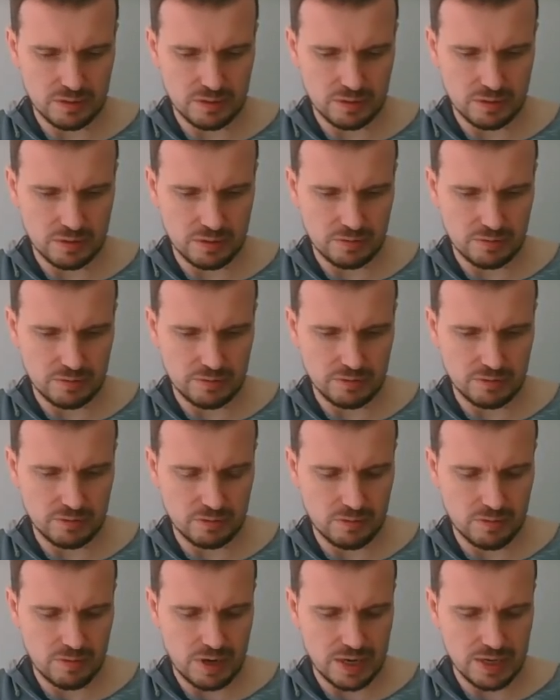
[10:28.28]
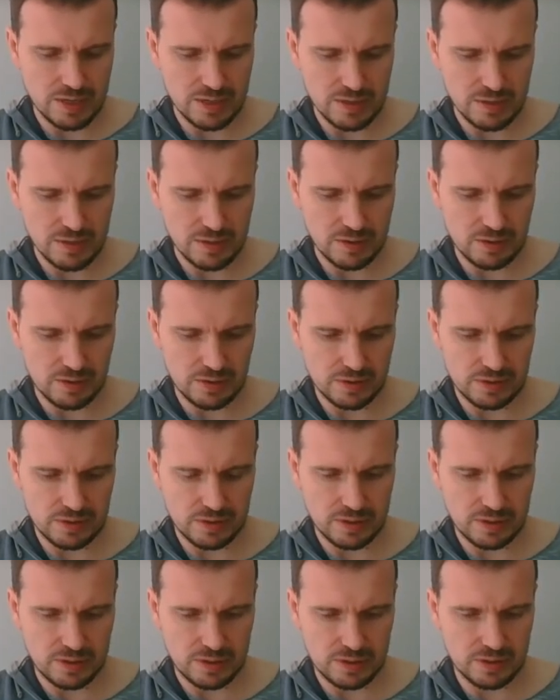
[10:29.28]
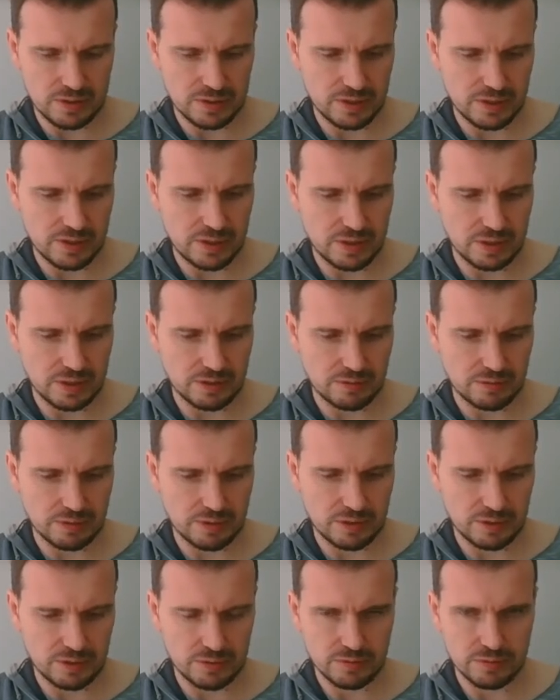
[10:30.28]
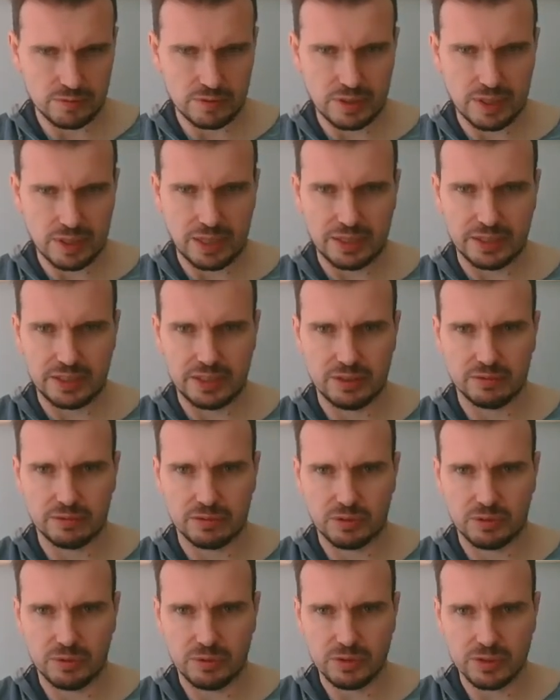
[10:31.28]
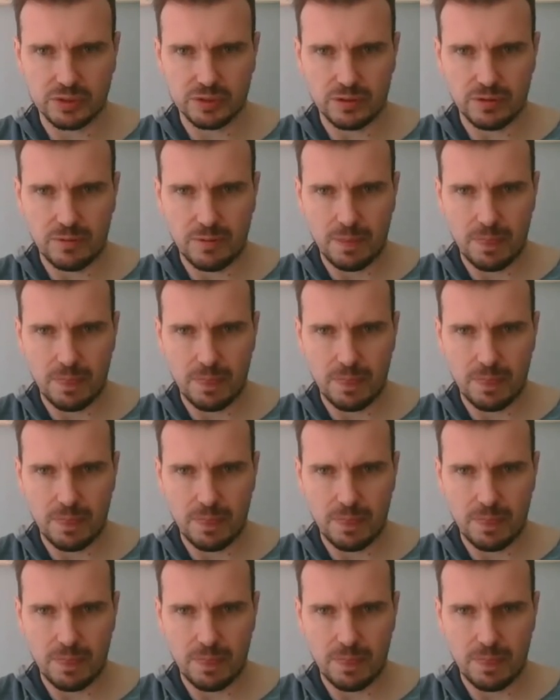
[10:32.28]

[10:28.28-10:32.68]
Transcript: of 1 is equal to 90, of course.